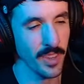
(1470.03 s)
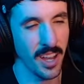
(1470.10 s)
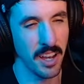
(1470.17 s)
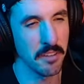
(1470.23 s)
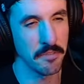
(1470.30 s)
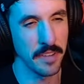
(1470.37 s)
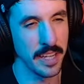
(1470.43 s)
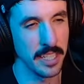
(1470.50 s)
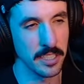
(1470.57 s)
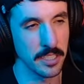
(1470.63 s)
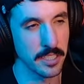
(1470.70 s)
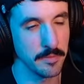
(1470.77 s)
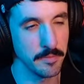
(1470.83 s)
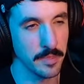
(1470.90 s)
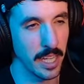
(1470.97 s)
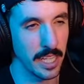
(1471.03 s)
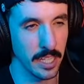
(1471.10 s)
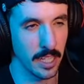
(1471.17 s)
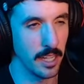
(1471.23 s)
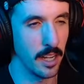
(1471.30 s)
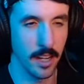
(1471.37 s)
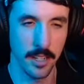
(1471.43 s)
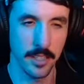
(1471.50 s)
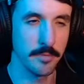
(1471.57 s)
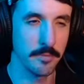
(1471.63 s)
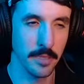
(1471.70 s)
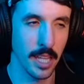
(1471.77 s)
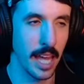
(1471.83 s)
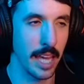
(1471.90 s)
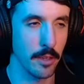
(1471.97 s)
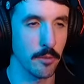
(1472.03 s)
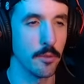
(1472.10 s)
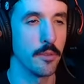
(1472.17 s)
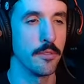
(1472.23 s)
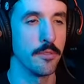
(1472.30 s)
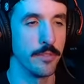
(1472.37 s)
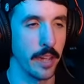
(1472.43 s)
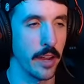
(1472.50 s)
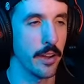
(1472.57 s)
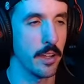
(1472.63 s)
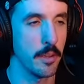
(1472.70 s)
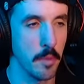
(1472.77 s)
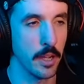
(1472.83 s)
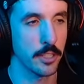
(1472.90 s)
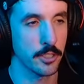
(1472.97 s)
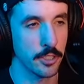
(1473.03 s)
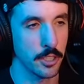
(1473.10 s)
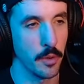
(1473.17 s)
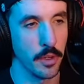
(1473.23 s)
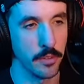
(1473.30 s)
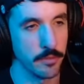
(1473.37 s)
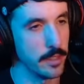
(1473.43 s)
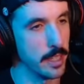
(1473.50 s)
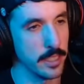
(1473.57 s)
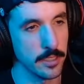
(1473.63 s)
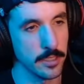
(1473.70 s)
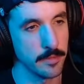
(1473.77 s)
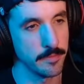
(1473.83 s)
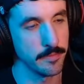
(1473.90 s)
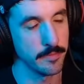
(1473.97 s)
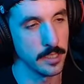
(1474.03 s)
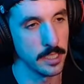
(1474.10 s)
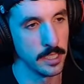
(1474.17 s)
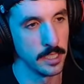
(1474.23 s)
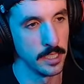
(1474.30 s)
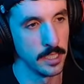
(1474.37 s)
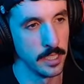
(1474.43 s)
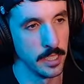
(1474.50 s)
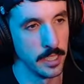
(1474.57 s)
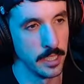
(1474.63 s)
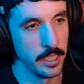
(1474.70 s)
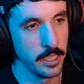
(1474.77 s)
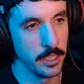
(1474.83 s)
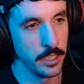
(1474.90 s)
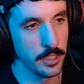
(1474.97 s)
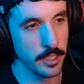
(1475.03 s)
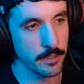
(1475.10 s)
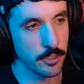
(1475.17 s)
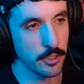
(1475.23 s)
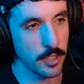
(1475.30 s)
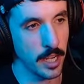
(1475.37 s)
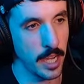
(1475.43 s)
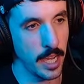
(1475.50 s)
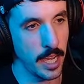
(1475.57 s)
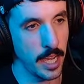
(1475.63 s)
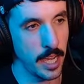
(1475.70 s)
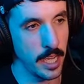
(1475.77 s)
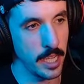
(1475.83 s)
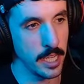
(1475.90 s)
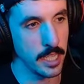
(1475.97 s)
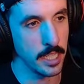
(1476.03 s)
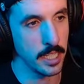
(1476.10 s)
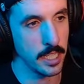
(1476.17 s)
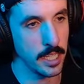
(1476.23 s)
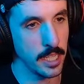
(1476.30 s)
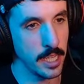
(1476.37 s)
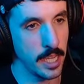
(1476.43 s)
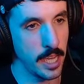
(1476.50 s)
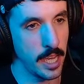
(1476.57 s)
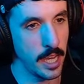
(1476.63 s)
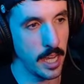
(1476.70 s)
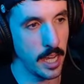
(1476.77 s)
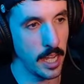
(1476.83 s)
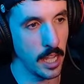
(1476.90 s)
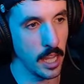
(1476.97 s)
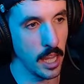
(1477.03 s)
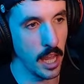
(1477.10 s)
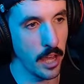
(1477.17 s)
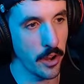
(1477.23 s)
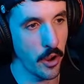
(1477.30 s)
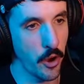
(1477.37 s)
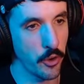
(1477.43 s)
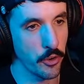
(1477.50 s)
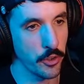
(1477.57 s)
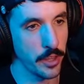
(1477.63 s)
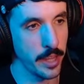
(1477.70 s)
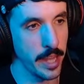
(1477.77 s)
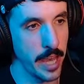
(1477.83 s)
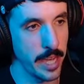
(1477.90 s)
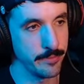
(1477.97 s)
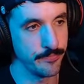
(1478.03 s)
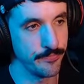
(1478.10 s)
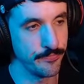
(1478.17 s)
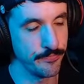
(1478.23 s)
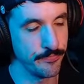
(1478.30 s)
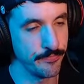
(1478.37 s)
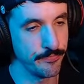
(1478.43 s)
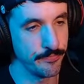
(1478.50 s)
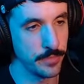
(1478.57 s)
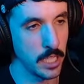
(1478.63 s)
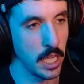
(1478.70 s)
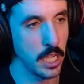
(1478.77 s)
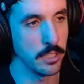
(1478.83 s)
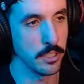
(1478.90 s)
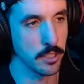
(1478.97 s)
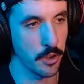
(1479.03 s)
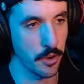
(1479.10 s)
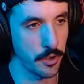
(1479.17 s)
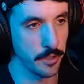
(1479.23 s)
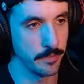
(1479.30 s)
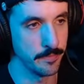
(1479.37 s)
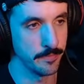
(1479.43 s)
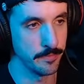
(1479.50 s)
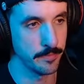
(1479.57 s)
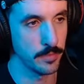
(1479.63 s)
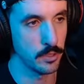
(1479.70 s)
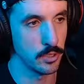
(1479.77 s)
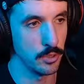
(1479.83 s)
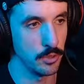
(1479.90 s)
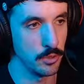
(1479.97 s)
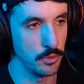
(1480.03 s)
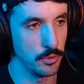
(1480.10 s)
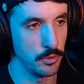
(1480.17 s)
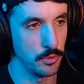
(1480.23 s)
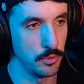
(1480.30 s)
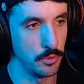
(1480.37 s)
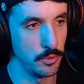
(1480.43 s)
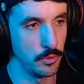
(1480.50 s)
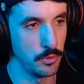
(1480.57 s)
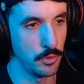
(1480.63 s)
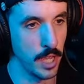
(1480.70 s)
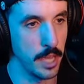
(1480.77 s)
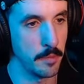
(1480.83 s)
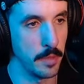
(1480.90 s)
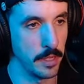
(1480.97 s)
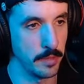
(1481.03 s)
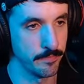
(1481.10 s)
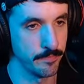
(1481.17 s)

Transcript: Unfazed. Like, like, very much so unfazed. You're gonna have to try a lot harder than that. Tons harder to get me.